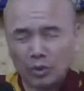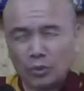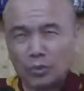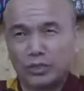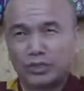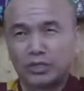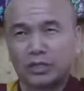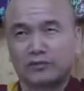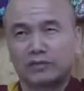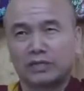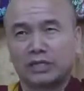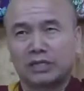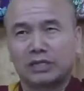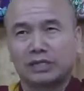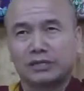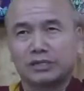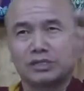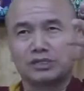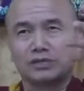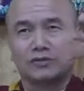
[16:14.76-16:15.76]
We talk about the
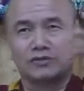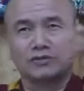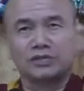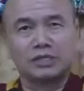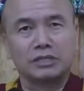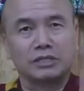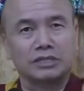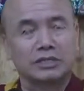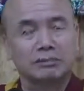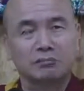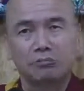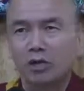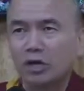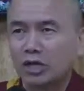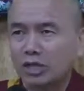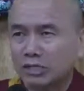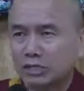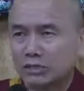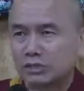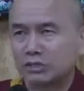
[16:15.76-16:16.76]
lineage of the
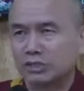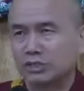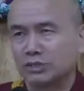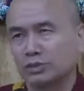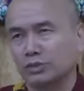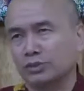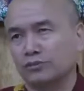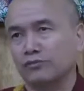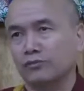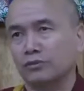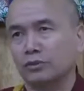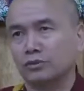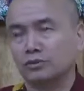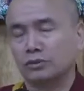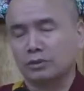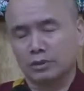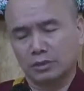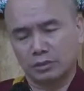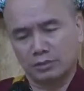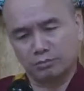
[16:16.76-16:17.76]
monarchs and so forth.
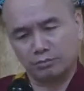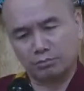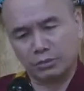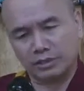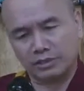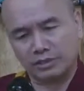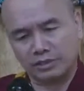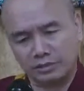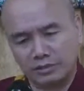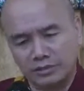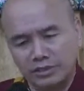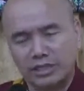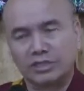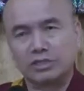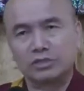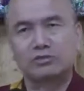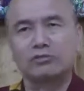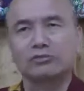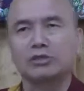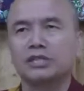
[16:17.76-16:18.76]
But the
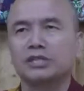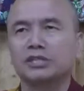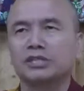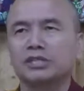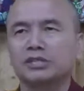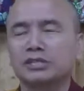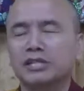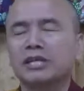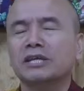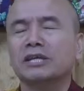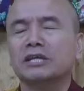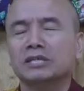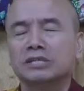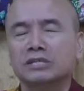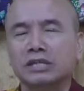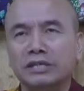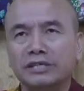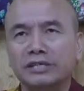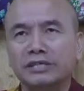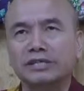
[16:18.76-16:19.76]
greatest of the lineage is
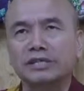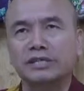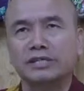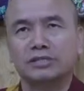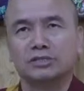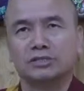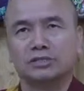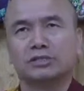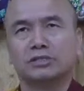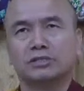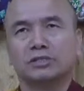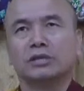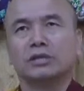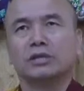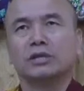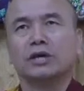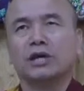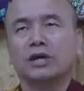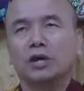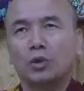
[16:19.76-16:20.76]
the lineage
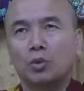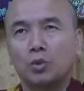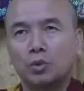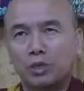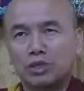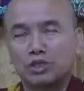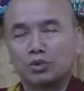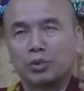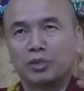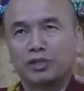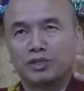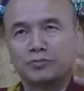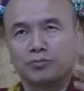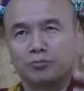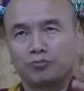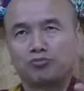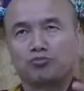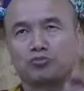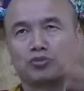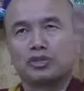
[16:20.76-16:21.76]
which will
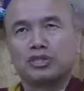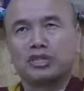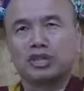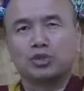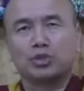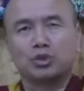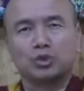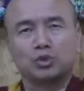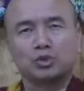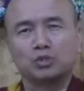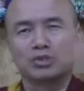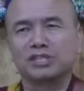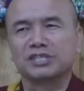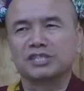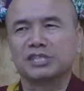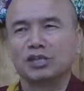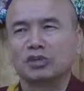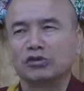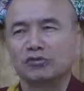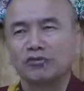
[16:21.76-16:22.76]
take you to the
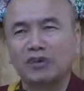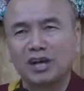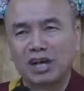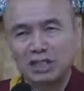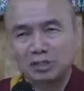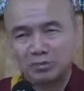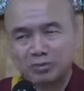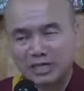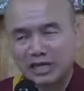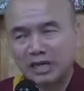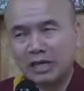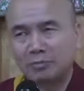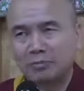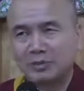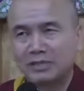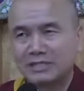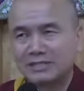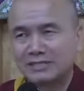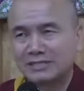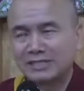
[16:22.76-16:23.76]
state of ultimate
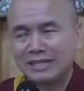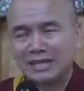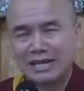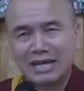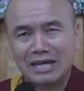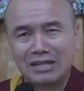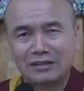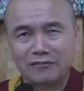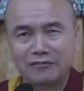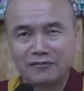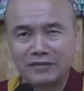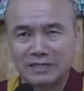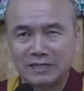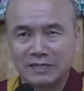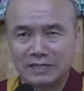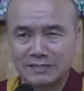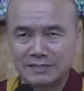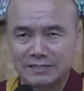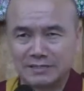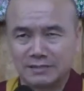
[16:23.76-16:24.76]
happiness and the
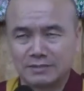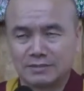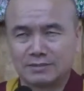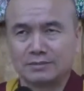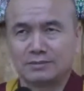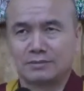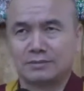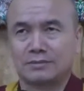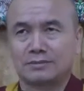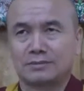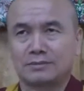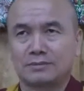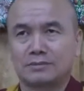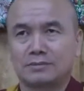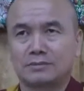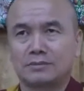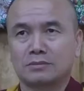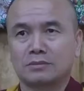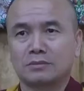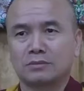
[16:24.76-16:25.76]

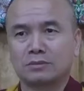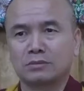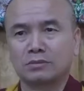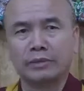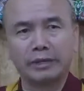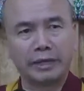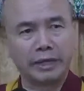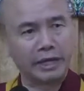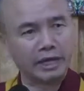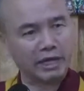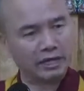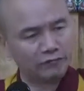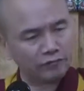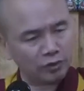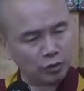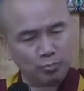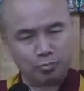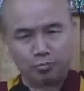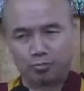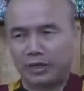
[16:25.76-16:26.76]
fearlessness. So
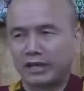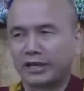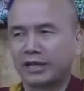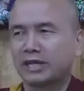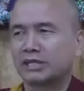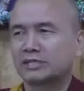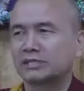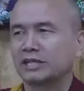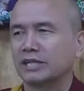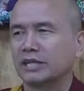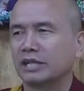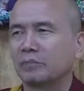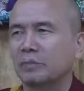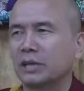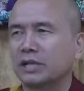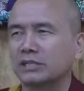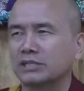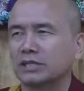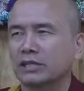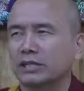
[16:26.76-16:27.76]
everybody has that
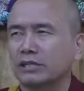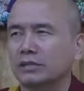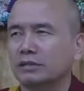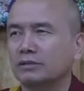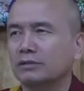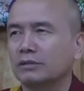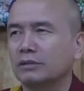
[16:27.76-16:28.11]
capacity.